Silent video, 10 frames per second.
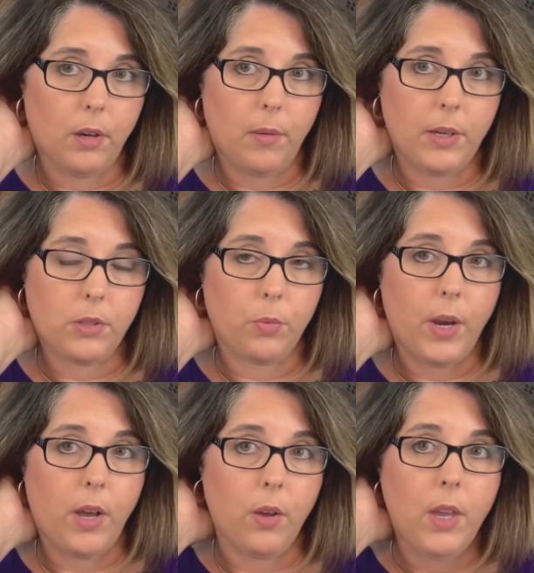as
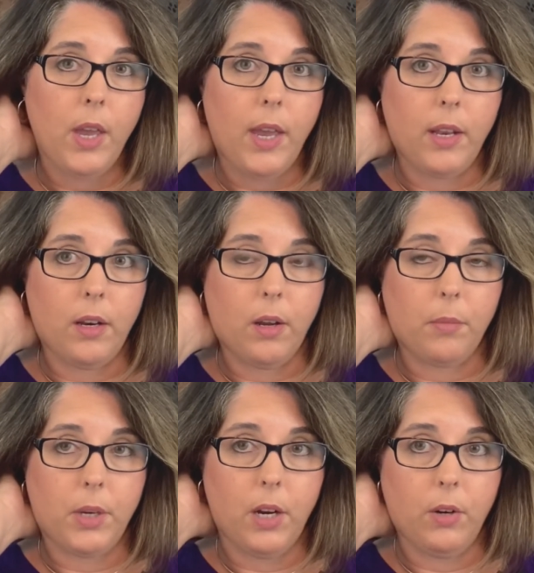well.
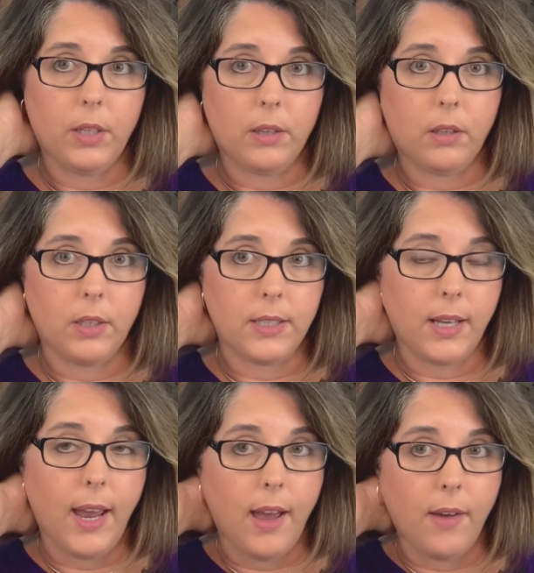And Karen and
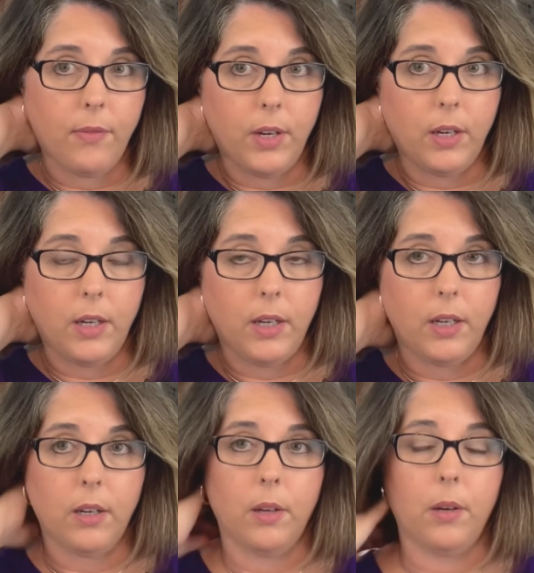Lisa have
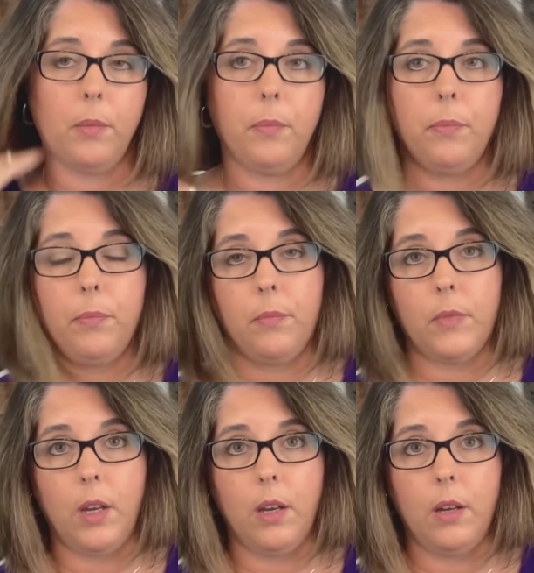a
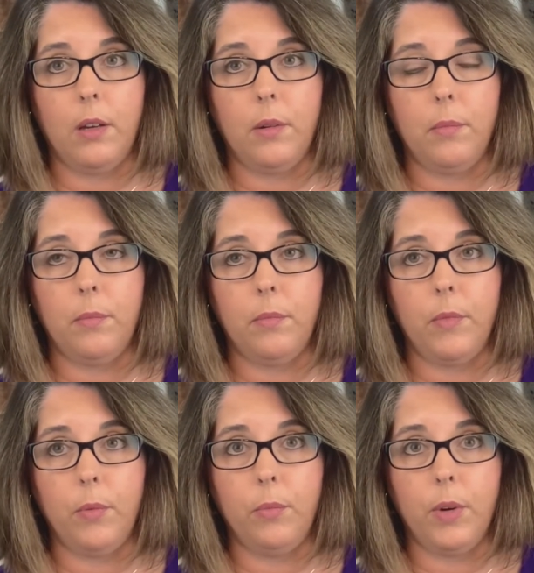
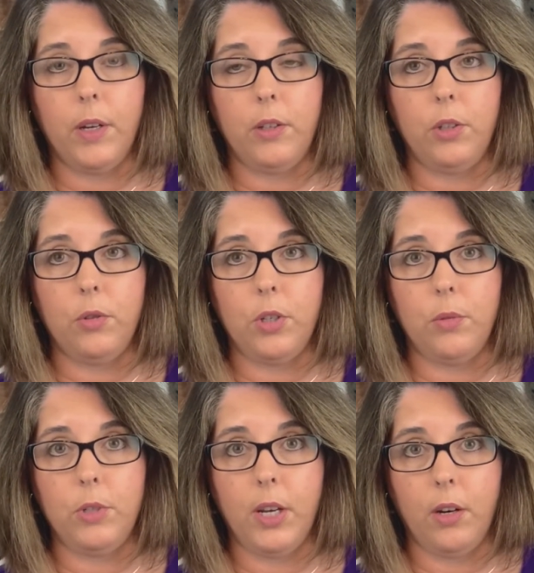
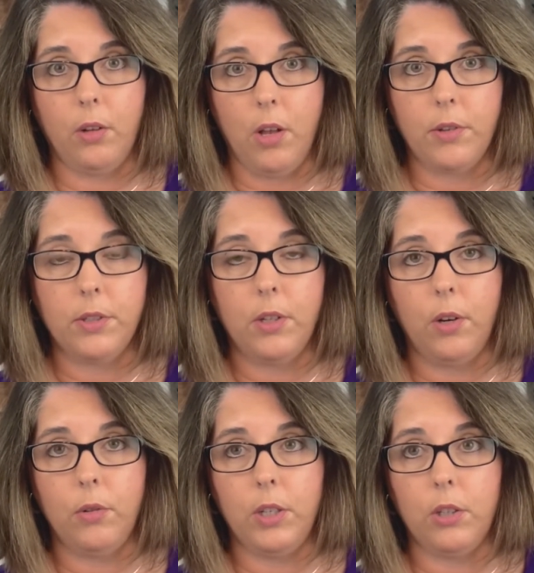YouTube channel
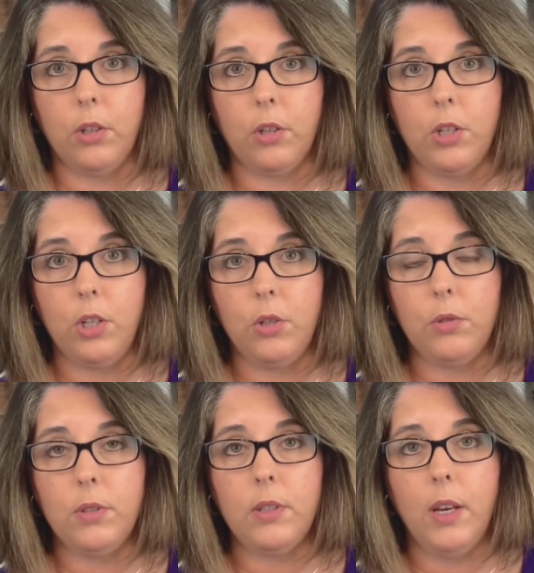also, Knit Nook
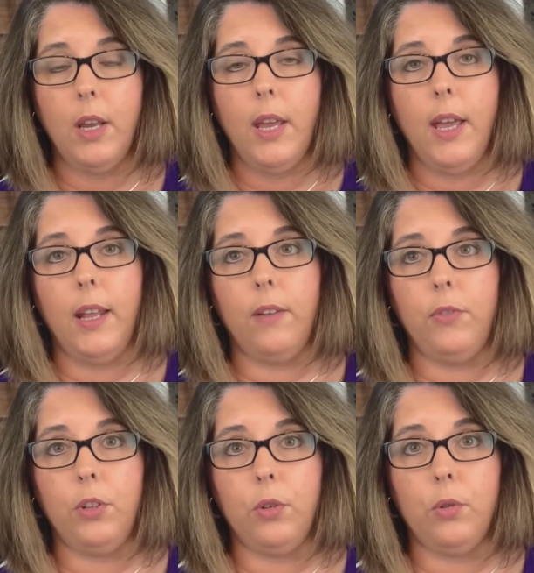News, and
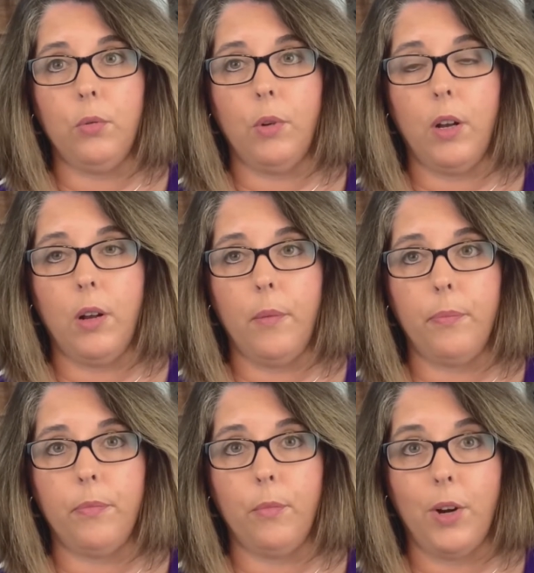if you
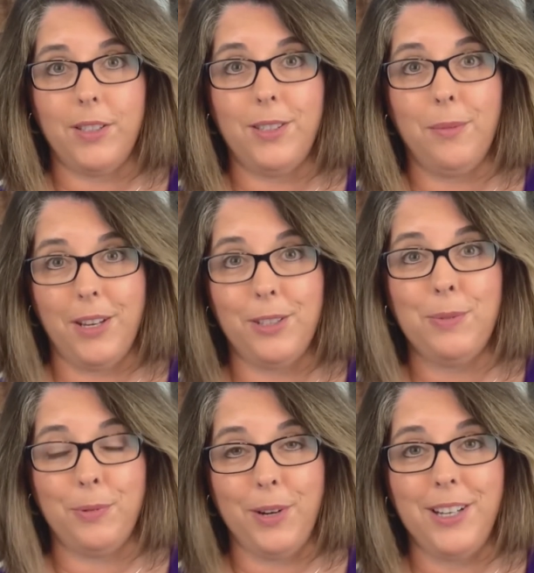want some
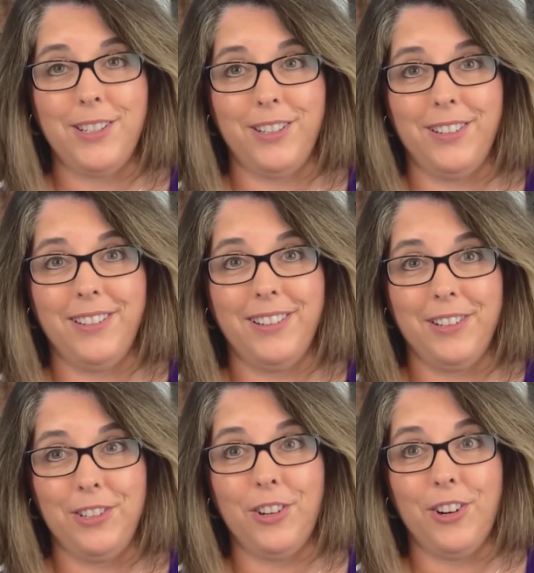inspiration
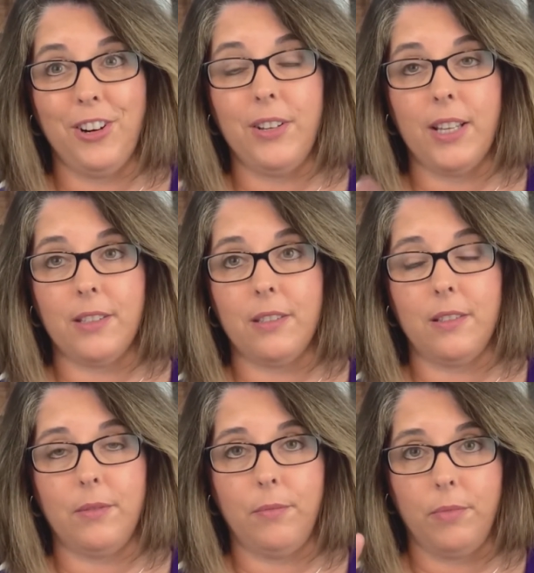on yarn,
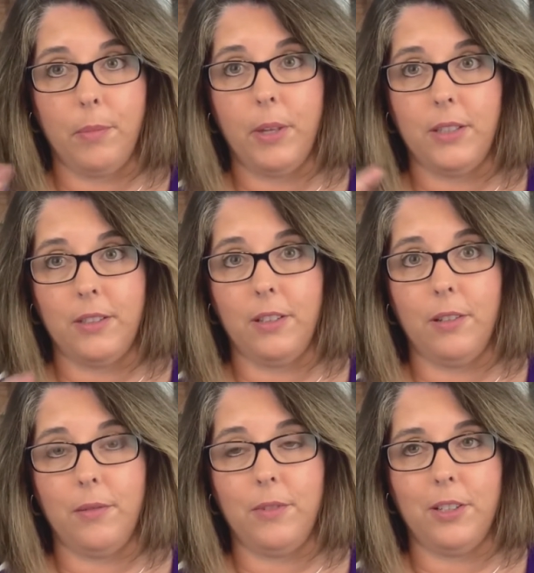that's the place
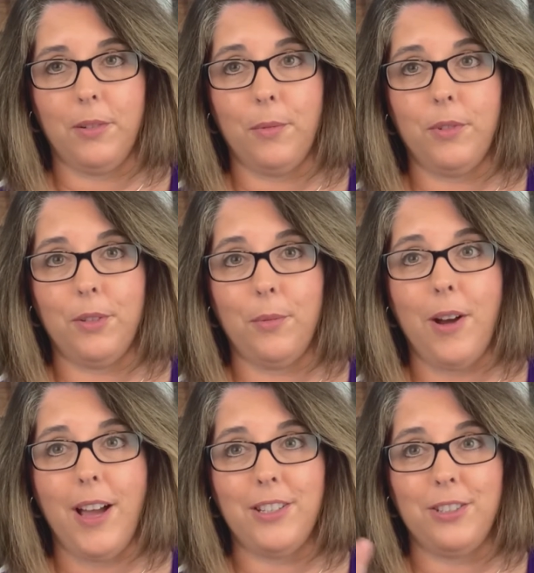to
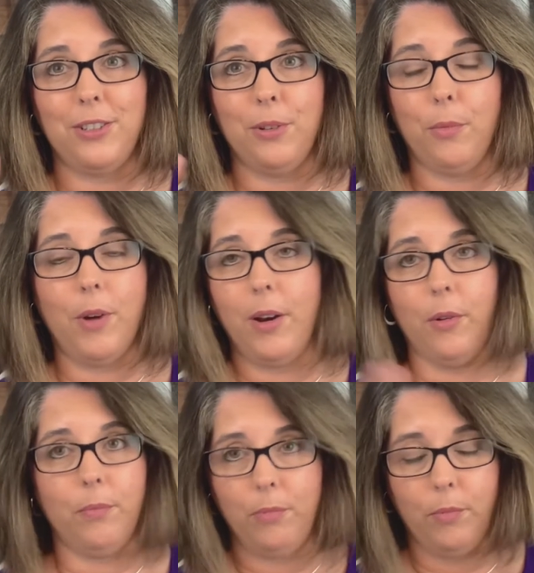watch. So you'll want
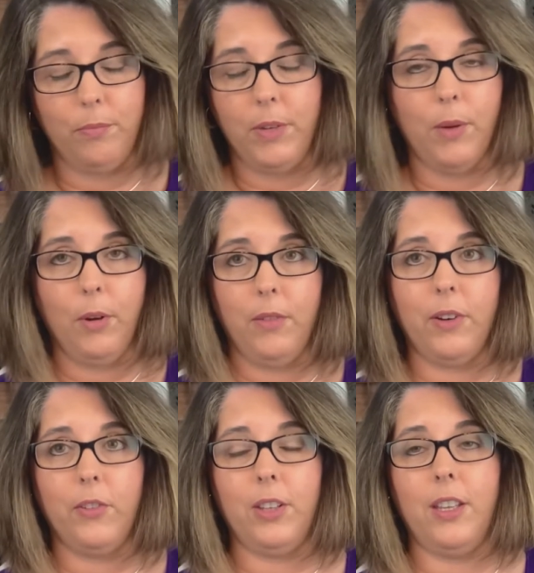to get one of
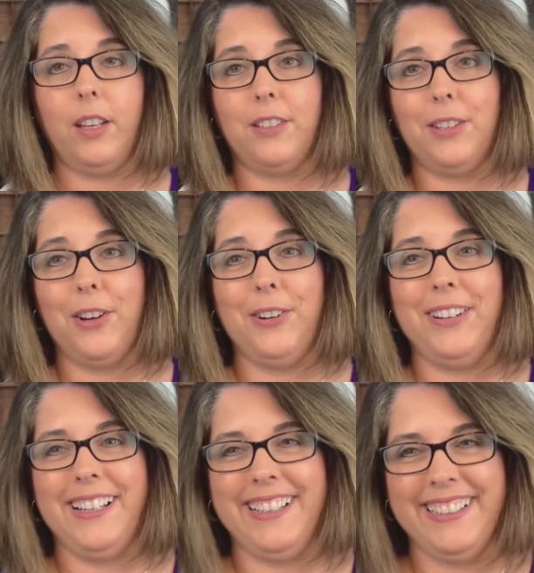everything. So
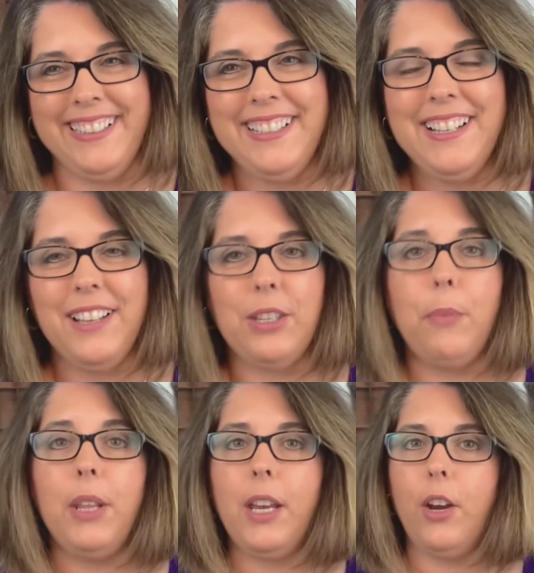
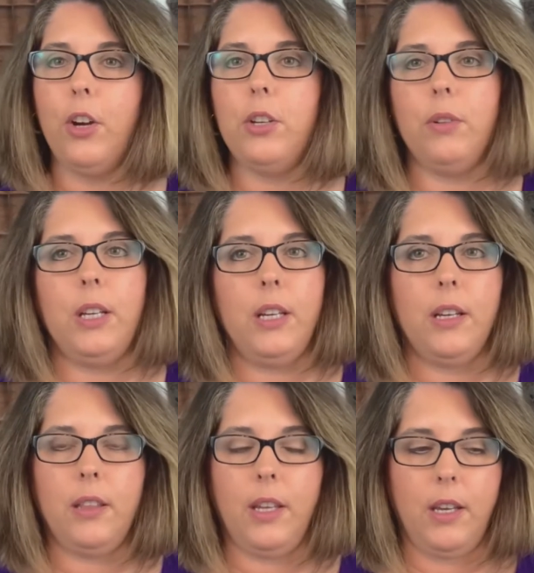when they carry
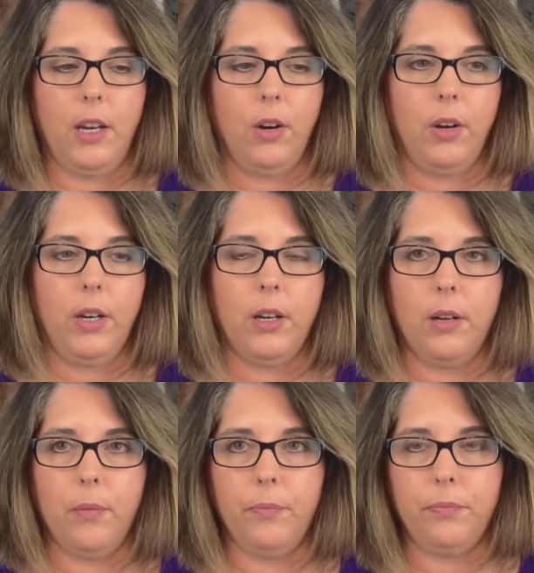Unique, they carry
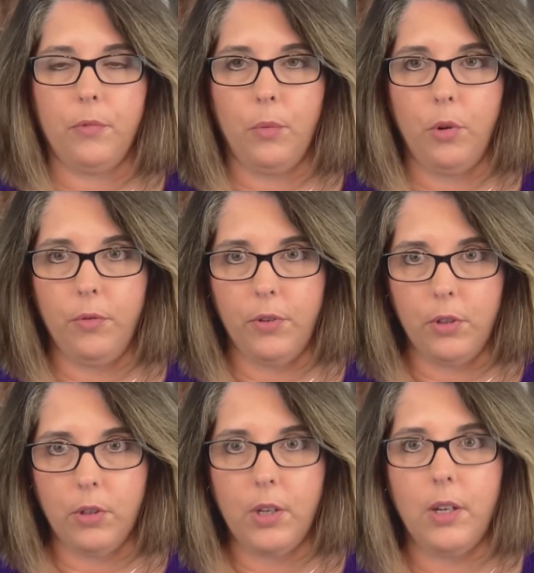
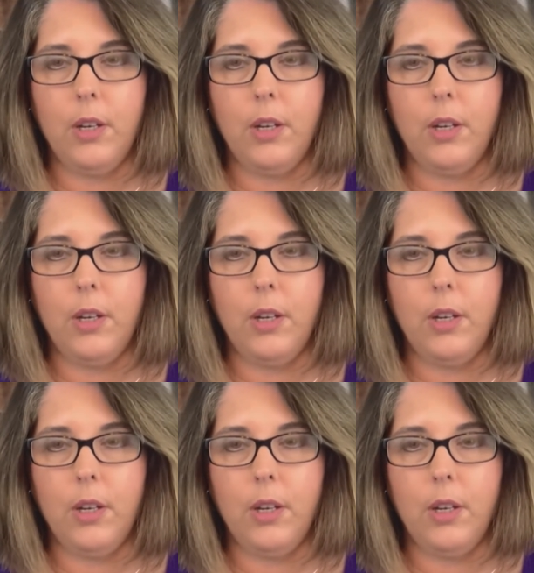Woolfolk,